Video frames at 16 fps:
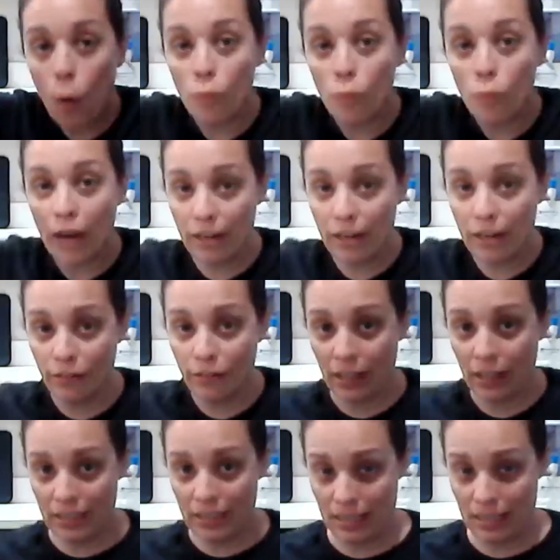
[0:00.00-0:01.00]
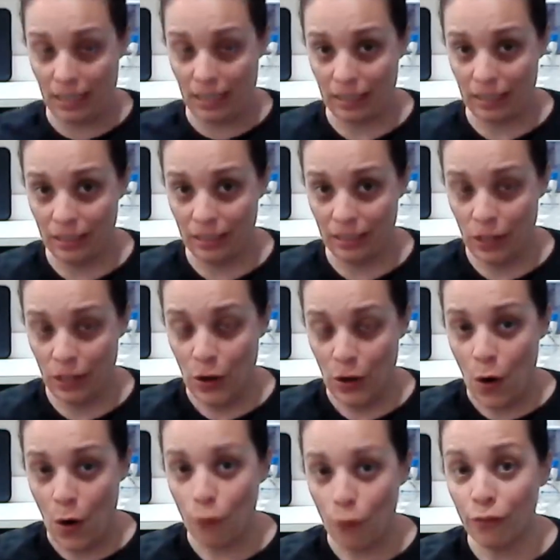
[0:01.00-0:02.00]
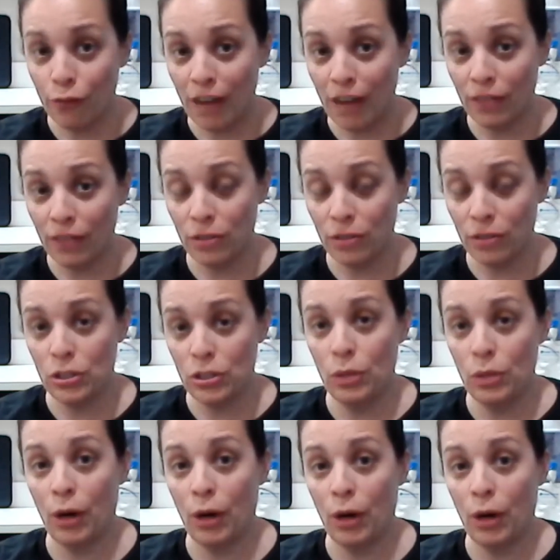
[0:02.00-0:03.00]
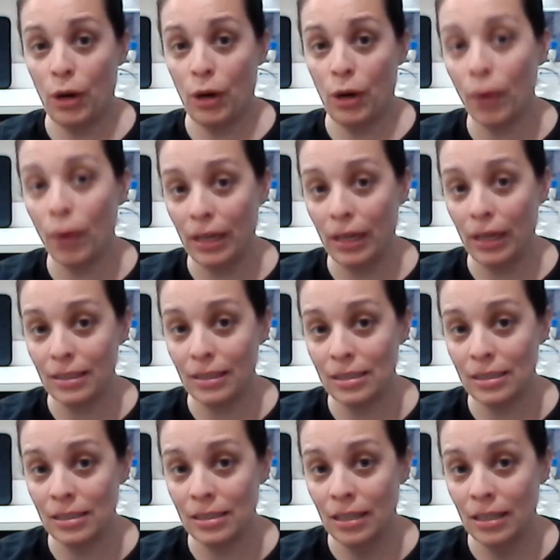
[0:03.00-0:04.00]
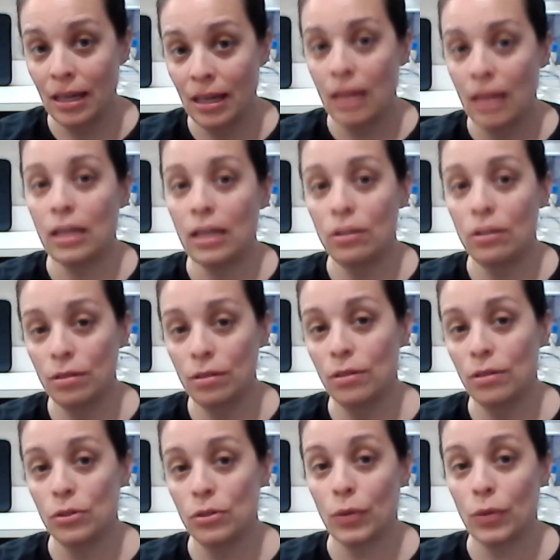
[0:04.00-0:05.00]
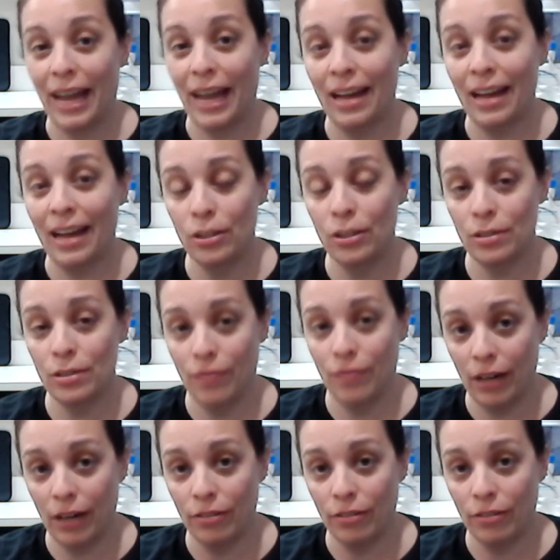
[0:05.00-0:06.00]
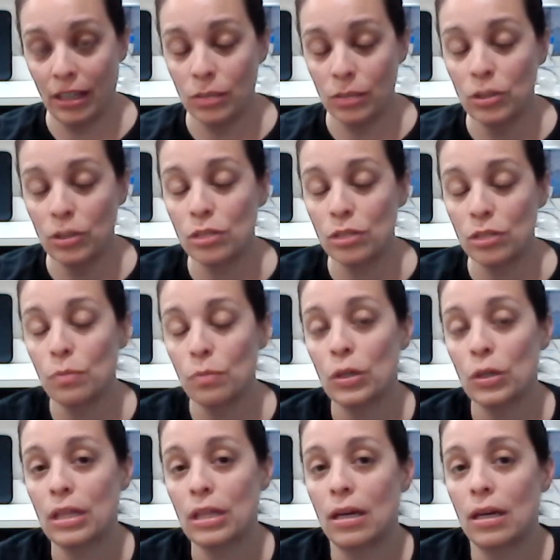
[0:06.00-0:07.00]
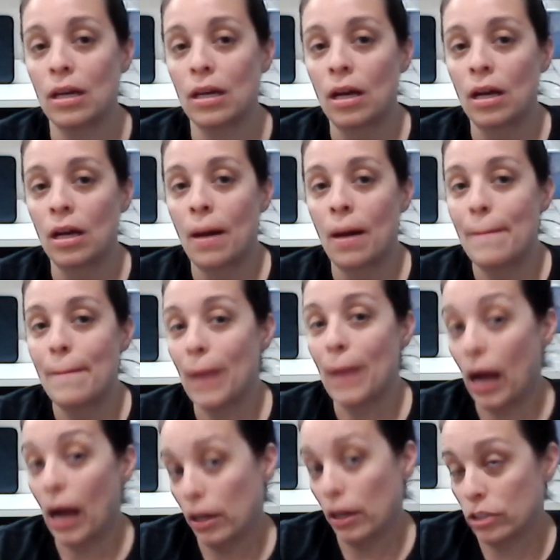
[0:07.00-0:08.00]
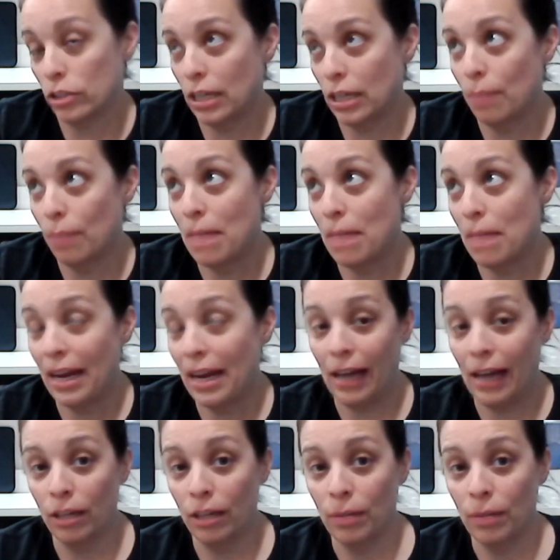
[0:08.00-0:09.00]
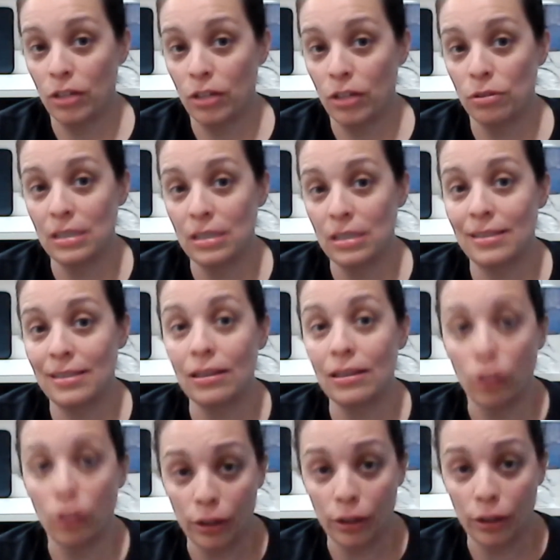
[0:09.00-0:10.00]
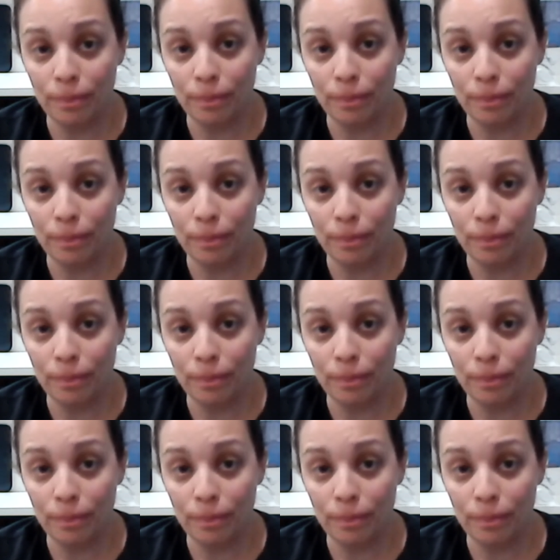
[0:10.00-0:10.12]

VitaFlex thing. Over 5,200 points that you use or can use in VitaFlex, which is more than I understand many acupuncturists learn.